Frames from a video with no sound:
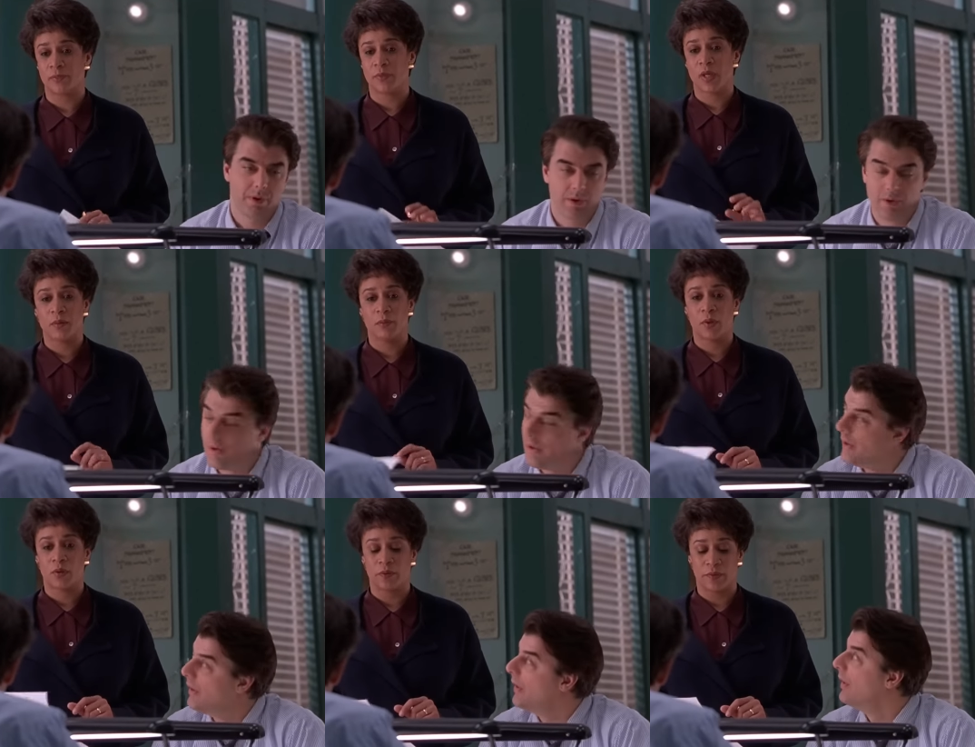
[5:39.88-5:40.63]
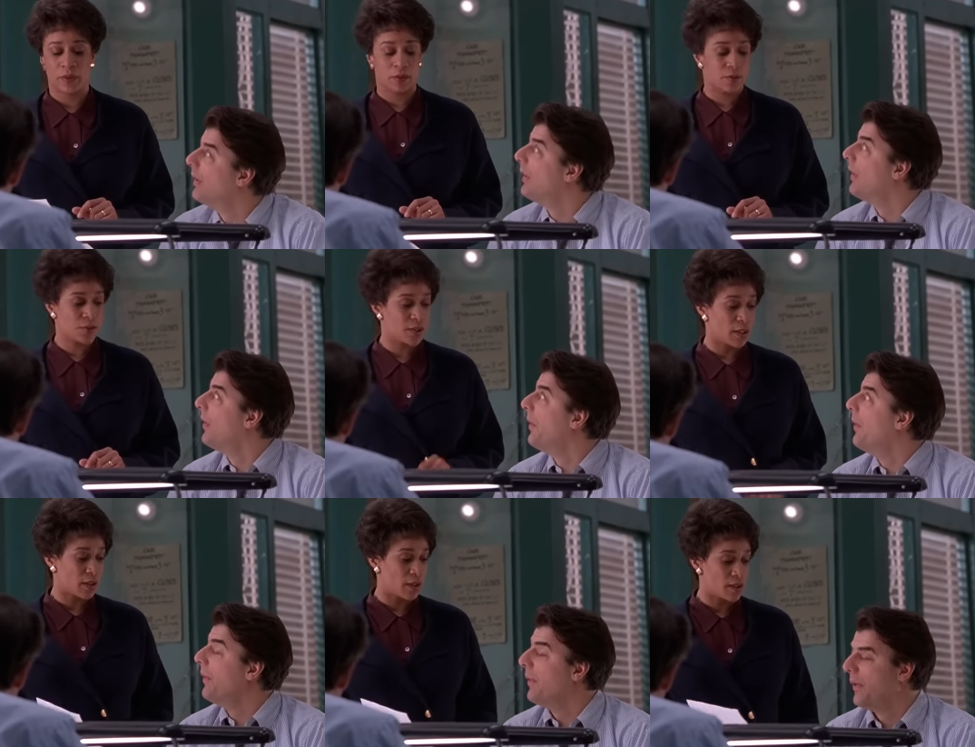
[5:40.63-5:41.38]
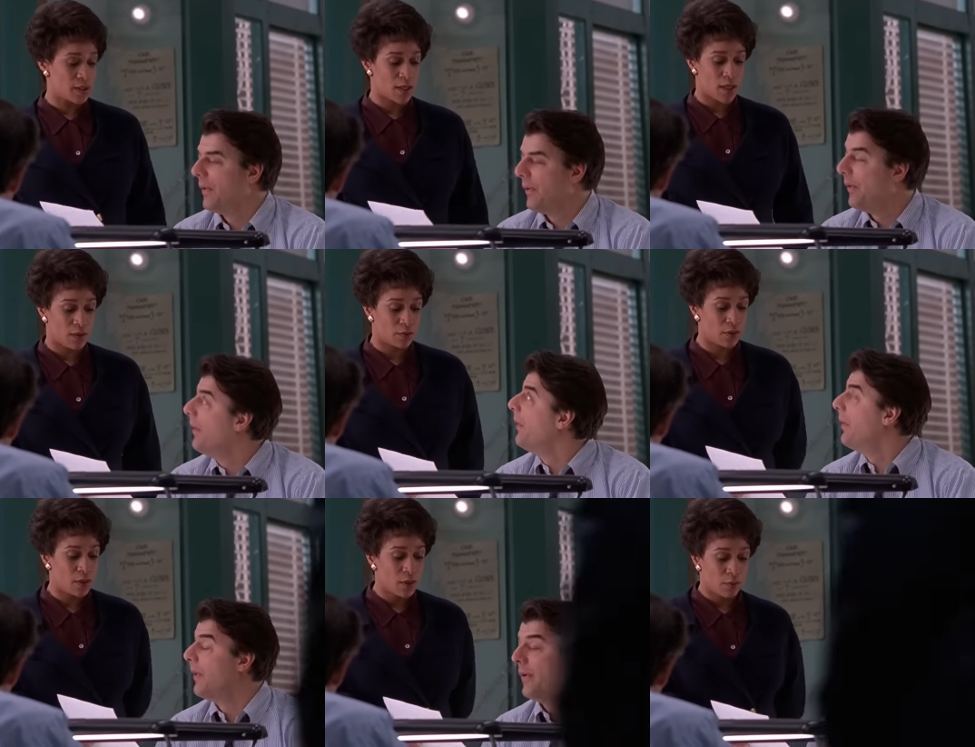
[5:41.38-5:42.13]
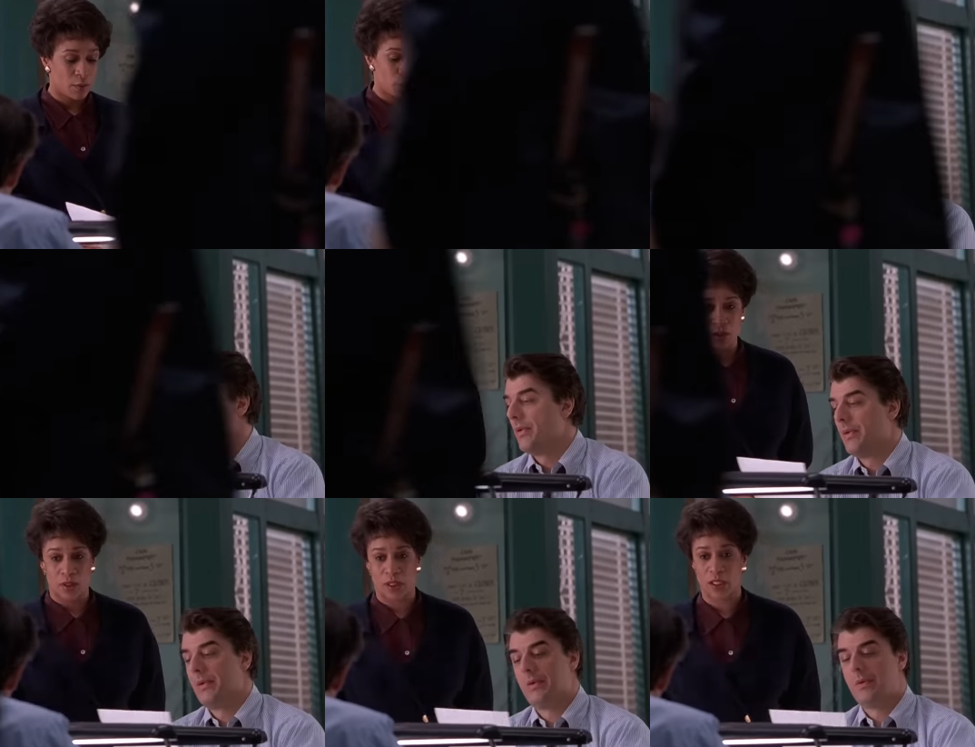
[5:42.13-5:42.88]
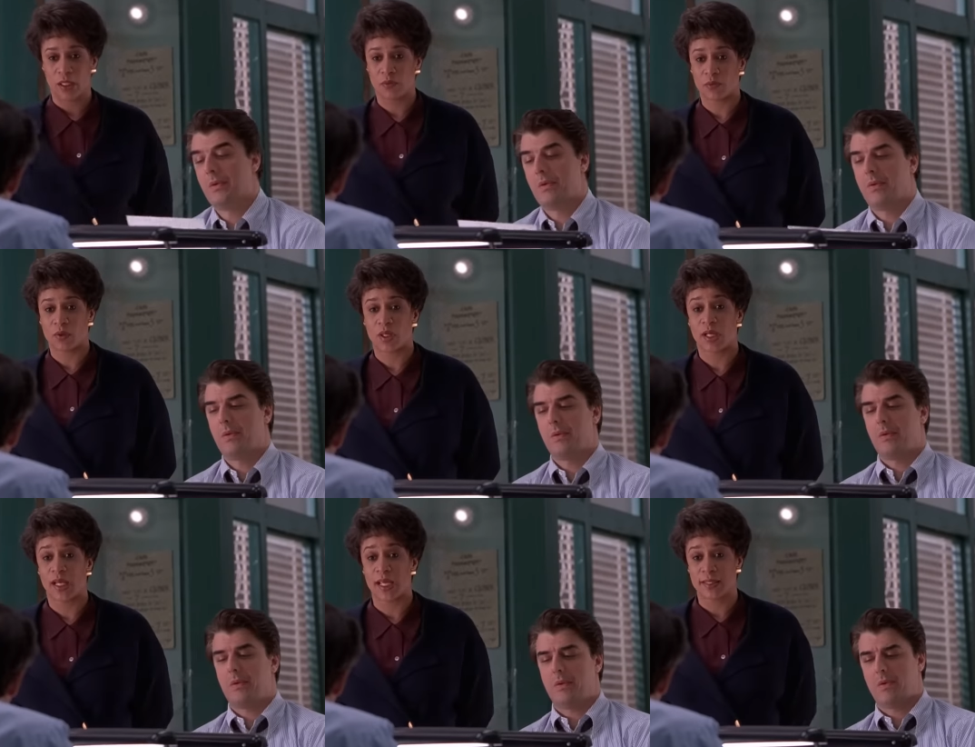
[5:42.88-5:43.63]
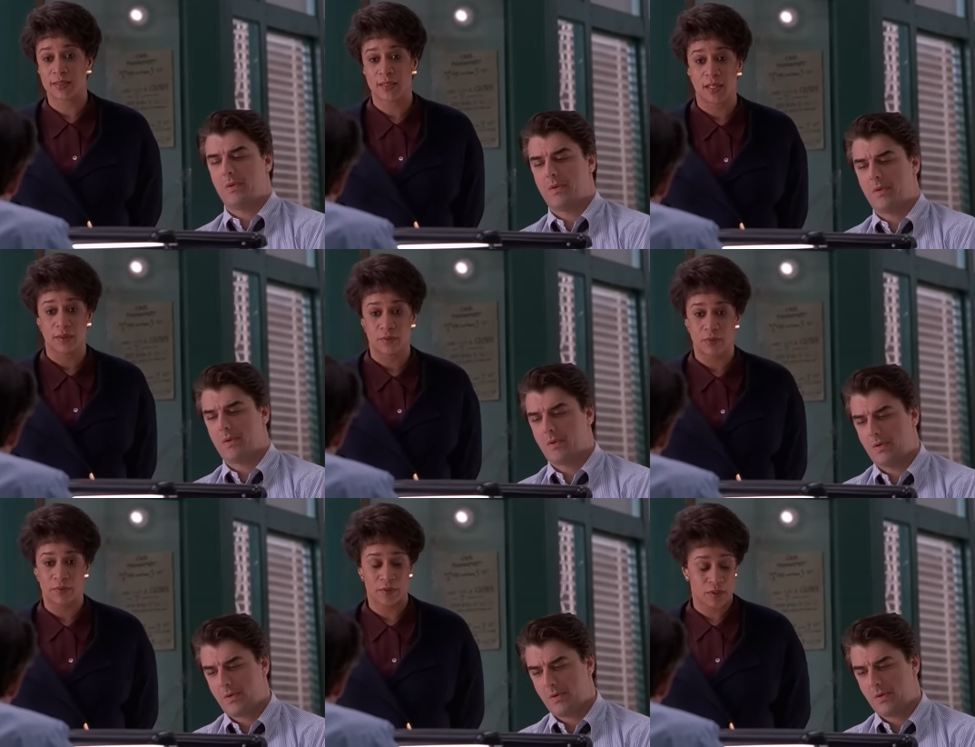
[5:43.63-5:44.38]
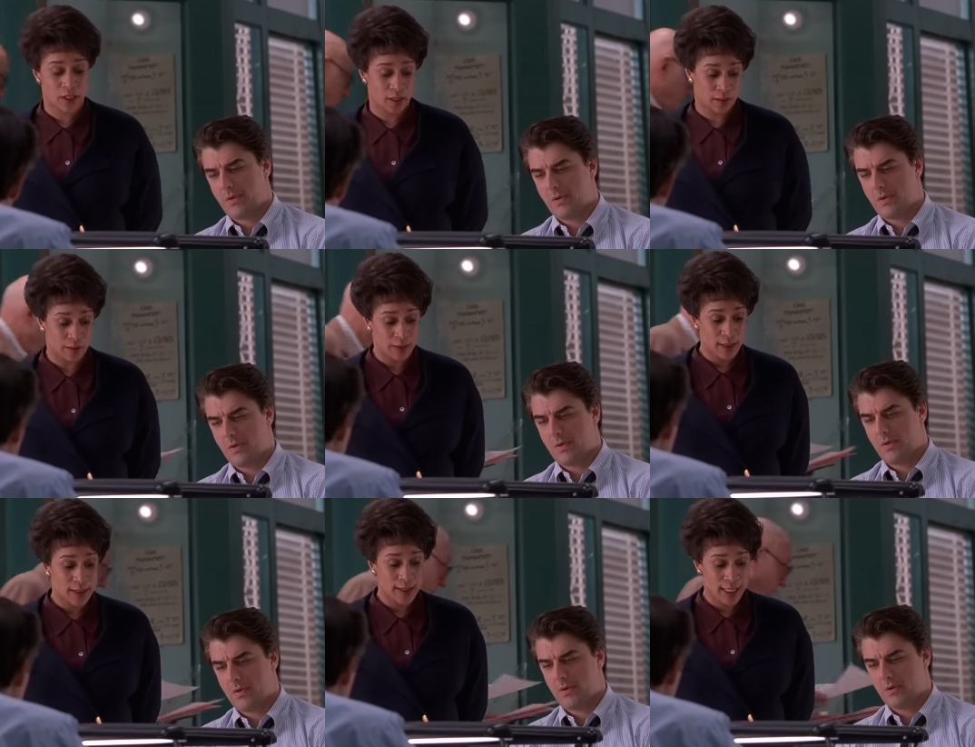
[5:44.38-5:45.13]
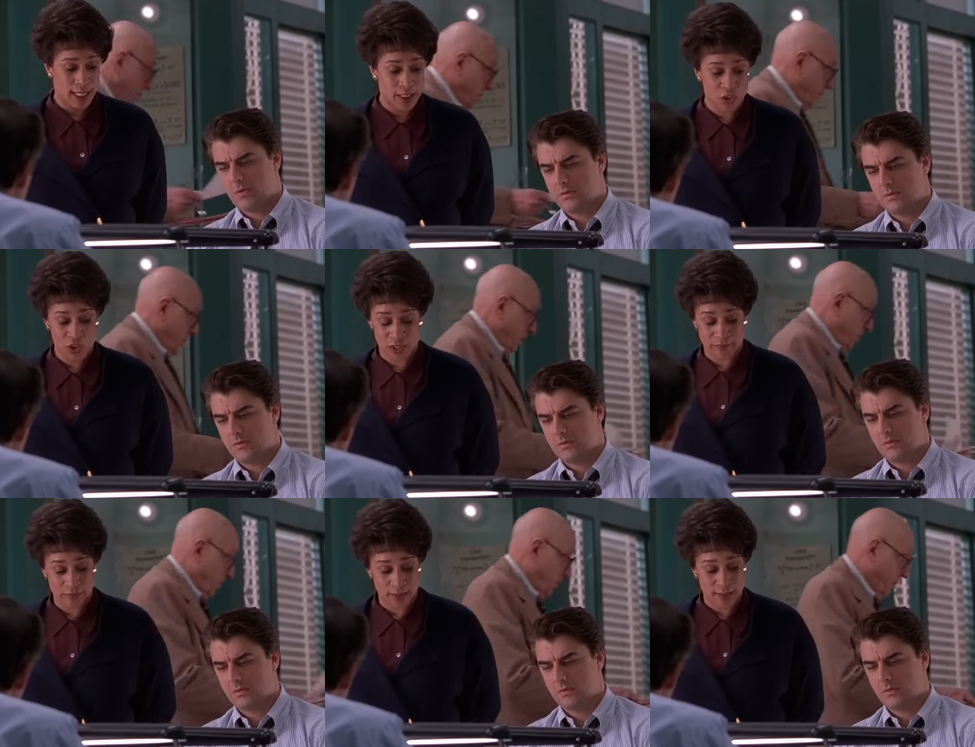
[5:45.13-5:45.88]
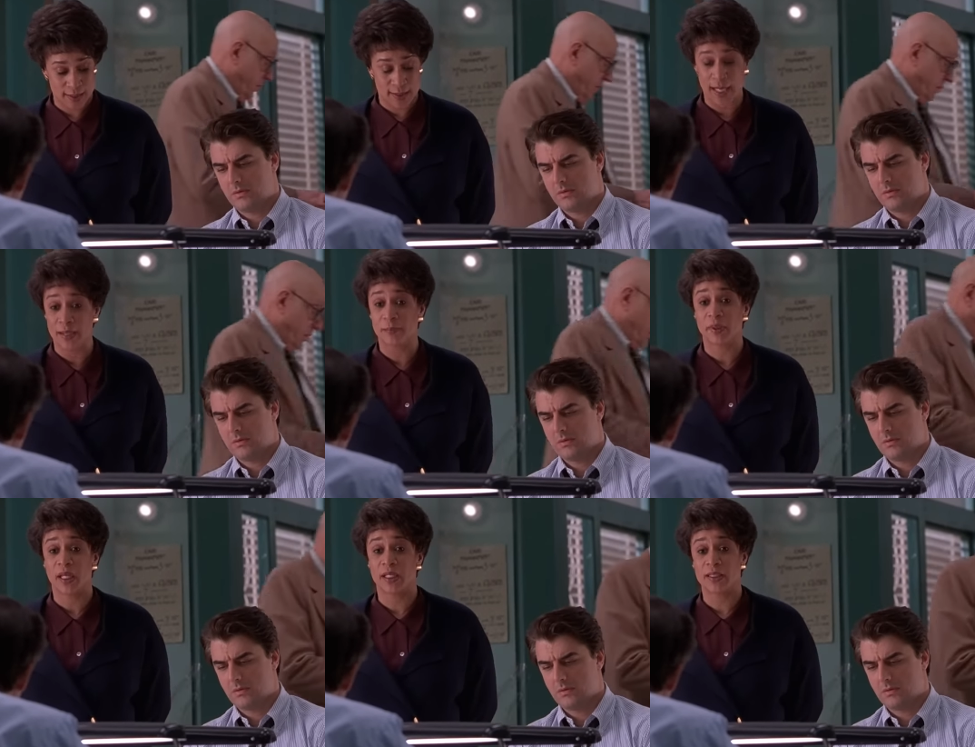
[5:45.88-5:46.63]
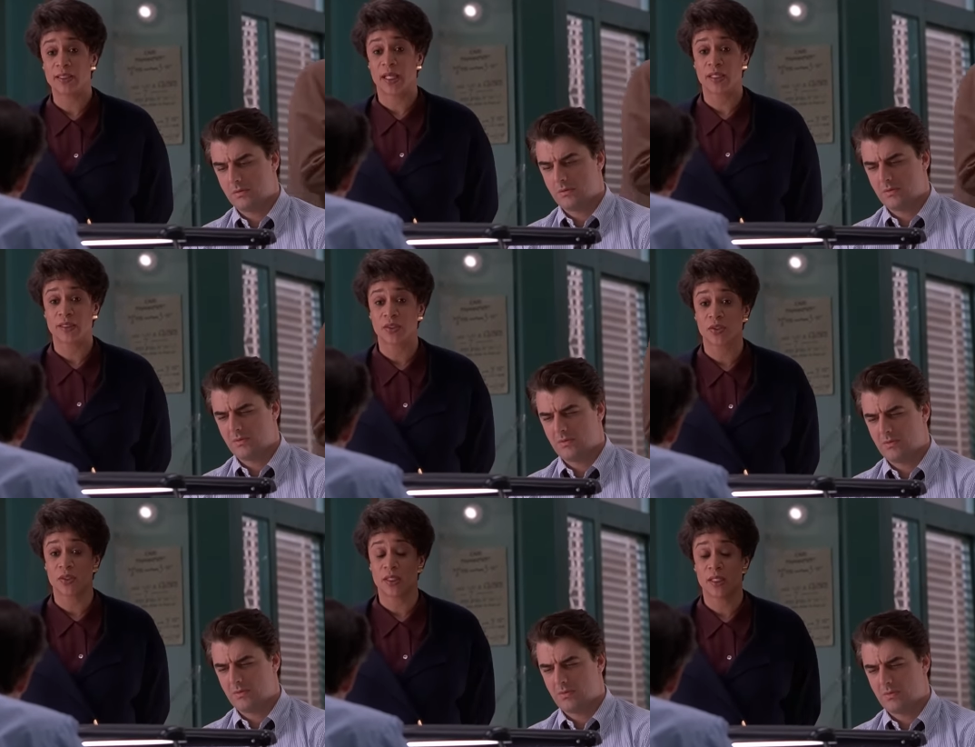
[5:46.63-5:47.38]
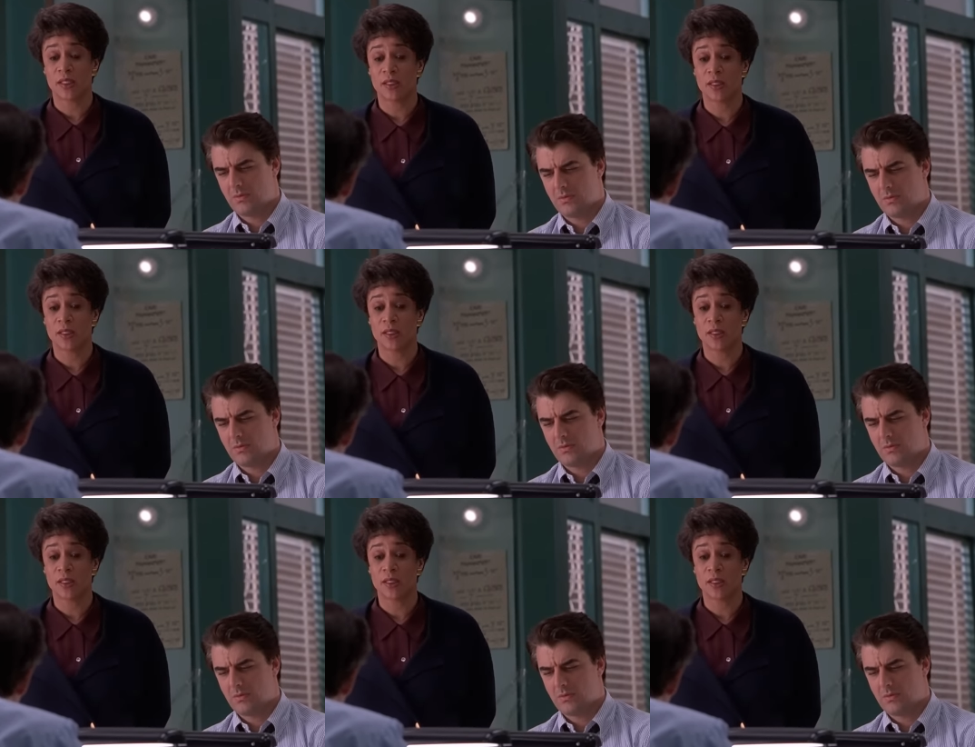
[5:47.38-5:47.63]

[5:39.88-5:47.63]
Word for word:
Speaker 1: me? Motor Vehicles sent this down. Report on a hit and run last night in Riverdale. Tan Chevy, same plate as Hexter's,